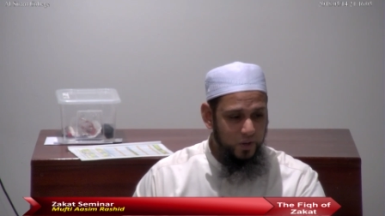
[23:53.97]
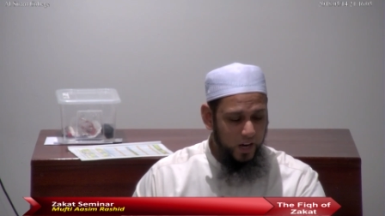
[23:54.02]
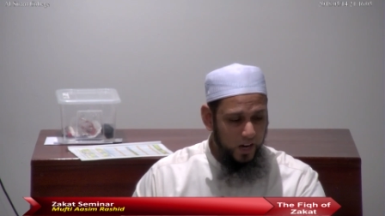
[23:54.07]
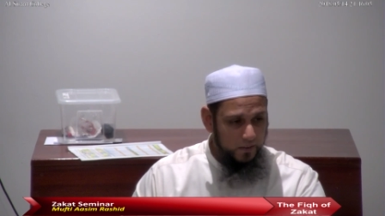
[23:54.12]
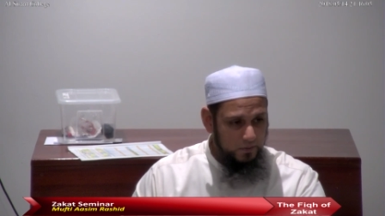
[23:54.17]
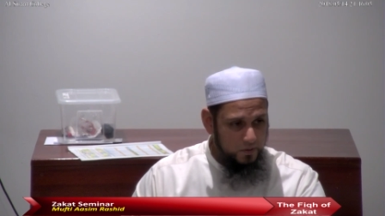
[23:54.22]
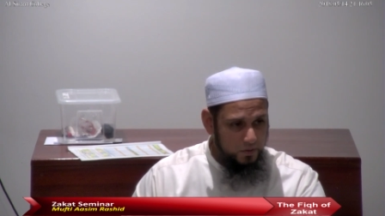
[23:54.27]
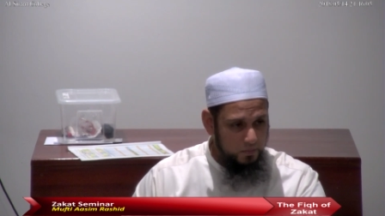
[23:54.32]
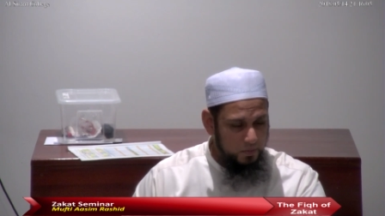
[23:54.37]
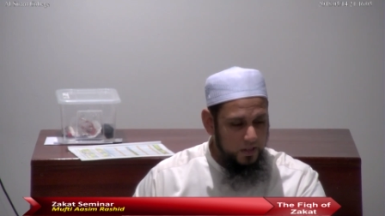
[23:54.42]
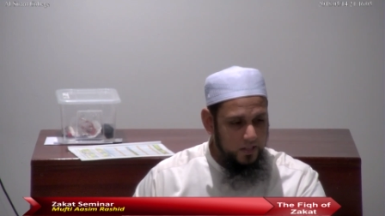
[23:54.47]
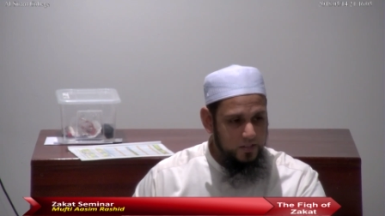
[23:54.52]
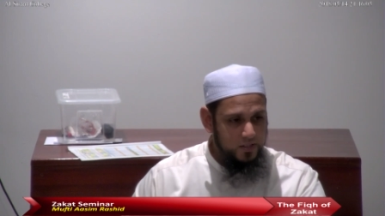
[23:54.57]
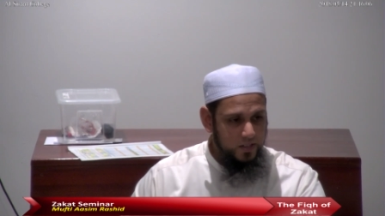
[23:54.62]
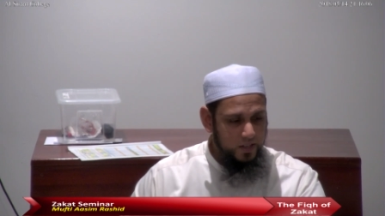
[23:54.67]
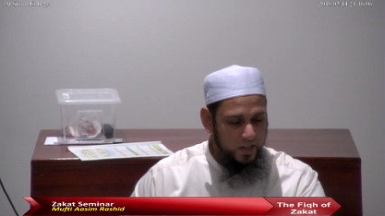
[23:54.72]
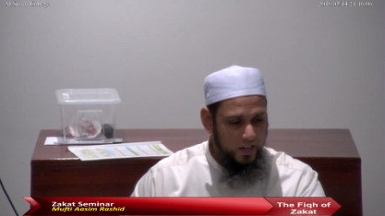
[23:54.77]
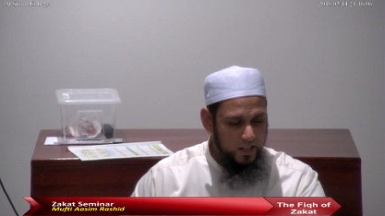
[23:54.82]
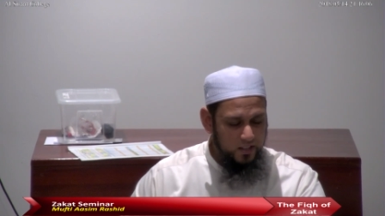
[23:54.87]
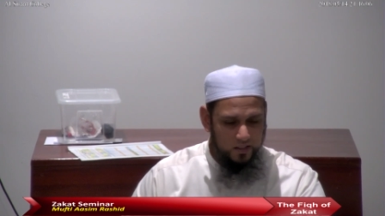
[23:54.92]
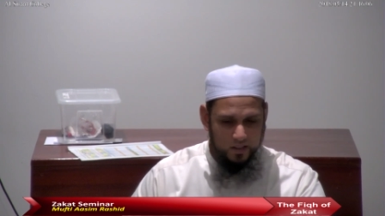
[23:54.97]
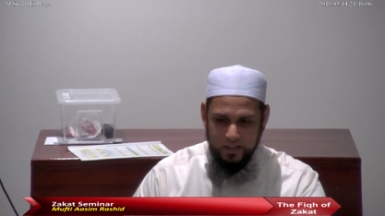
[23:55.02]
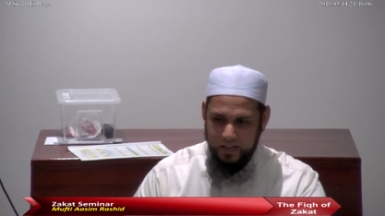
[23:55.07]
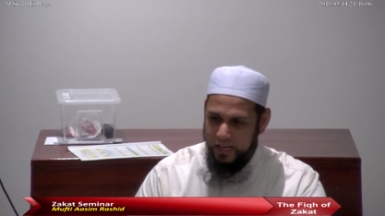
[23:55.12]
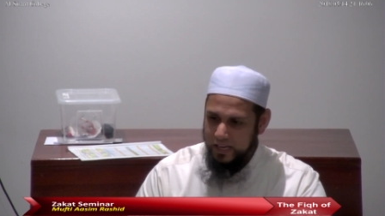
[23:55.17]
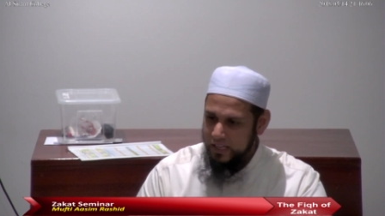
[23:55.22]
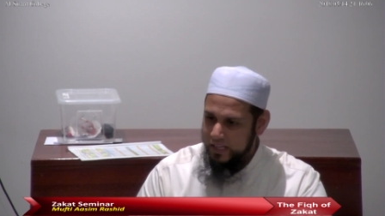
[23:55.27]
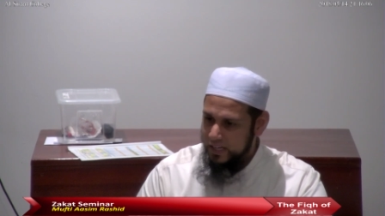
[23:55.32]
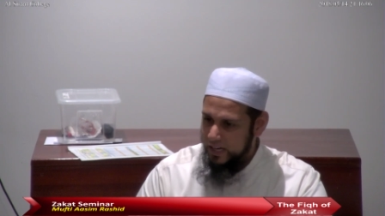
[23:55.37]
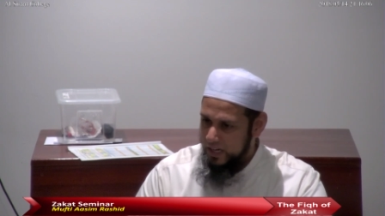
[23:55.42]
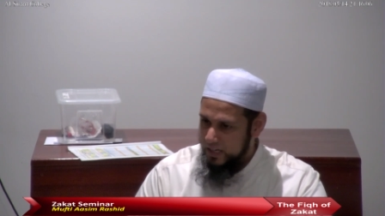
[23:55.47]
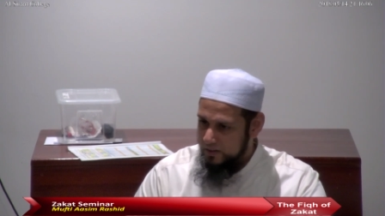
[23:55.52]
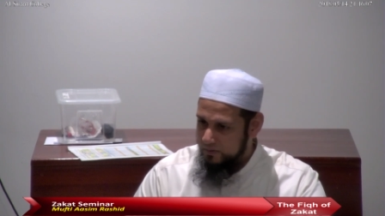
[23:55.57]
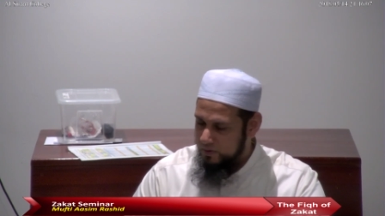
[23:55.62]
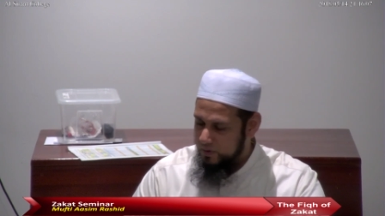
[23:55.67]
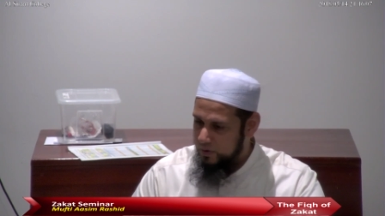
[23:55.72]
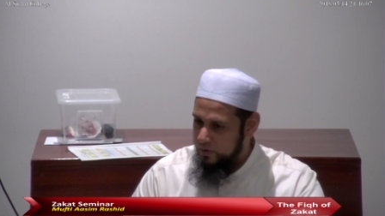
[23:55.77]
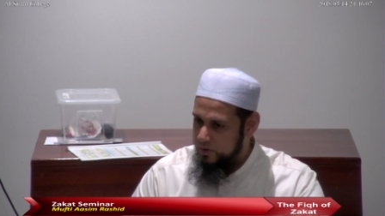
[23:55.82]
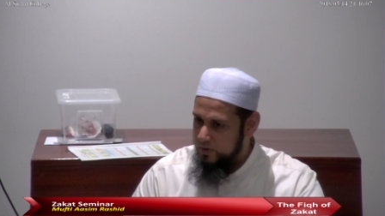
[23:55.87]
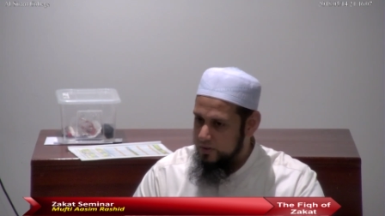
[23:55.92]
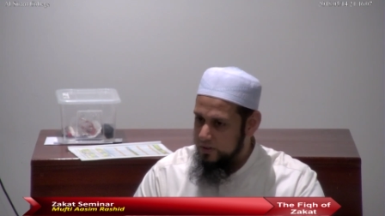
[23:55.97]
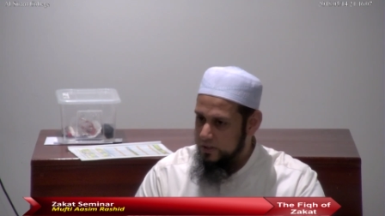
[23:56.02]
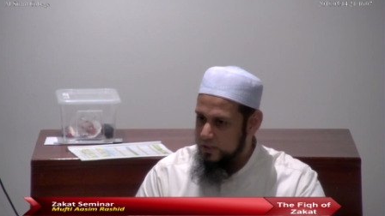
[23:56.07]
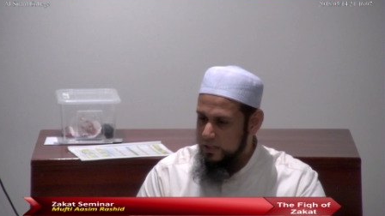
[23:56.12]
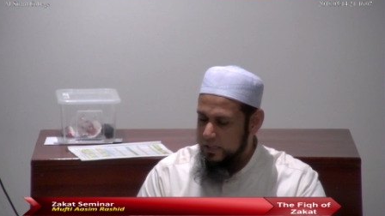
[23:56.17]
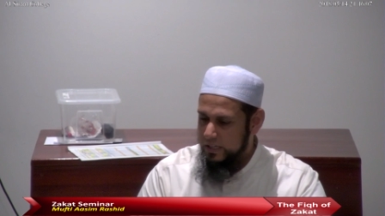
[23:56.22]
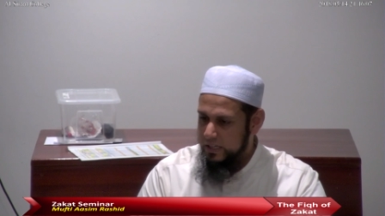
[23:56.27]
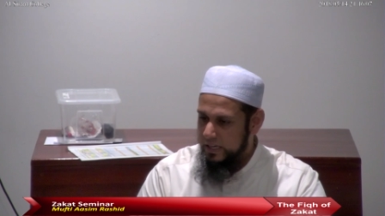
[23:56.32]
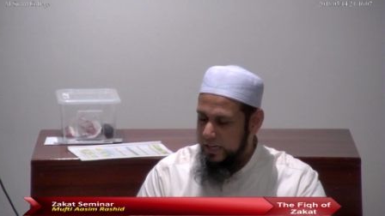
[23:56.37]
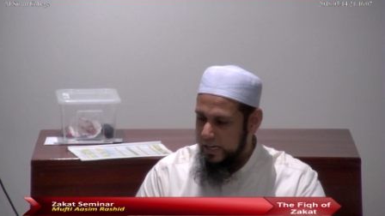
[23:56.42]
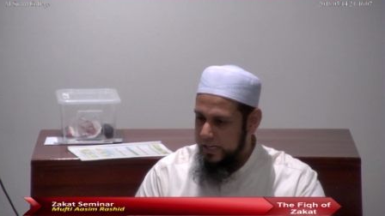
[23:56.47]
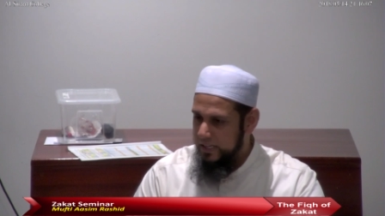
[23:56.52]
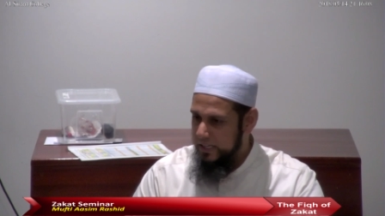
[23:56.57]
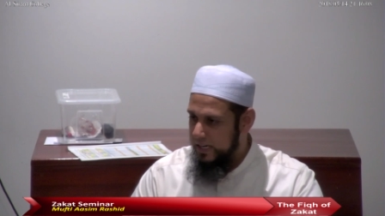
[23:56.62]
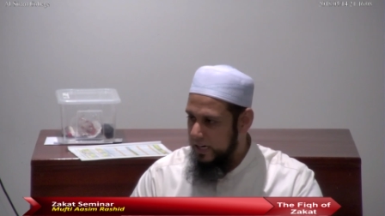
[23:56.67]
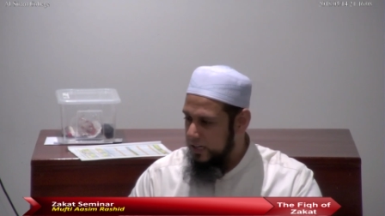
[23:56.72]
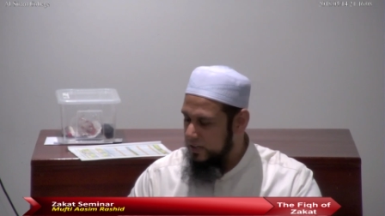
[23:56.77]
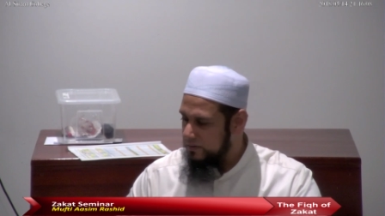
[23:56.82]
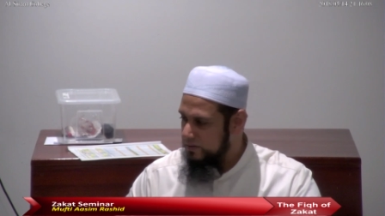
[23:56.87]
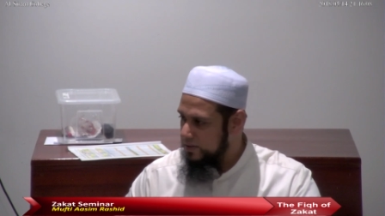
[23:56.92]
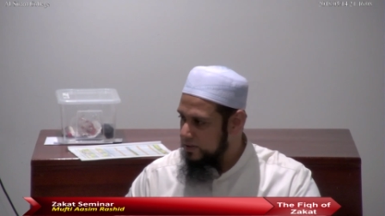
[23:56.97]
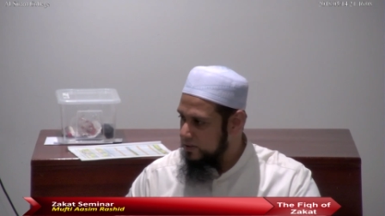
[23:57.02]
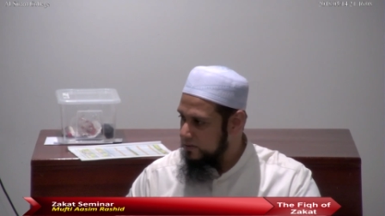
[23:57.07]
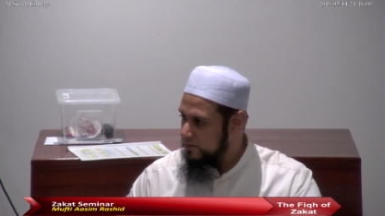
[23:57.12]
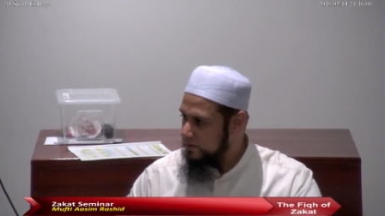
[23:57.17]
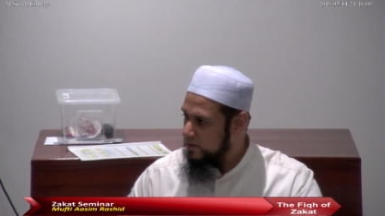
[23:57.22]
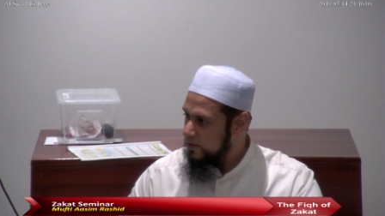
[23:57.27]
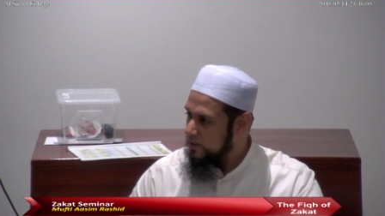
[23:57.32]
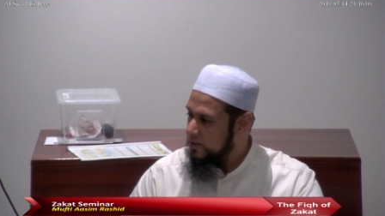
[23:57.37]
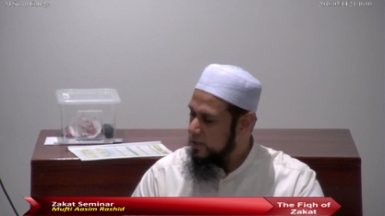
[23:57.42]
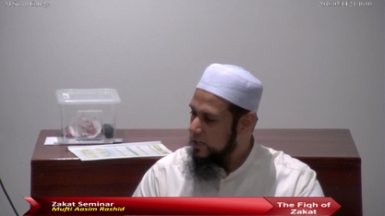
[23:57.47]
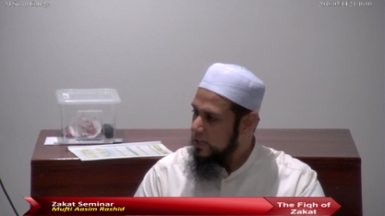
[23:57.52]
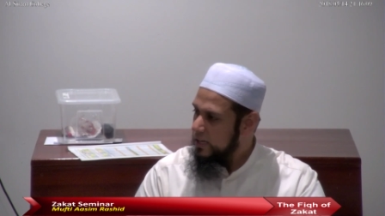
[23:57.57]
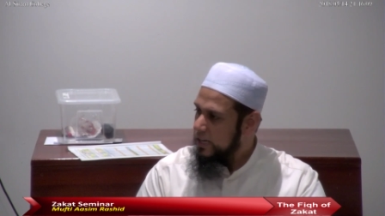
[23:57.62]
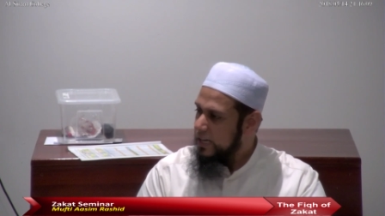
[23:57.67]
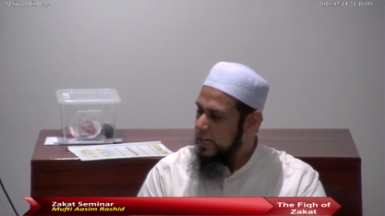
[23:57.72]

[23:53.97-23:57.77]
you have to pay zakat on any kind of gold, any kind of silver,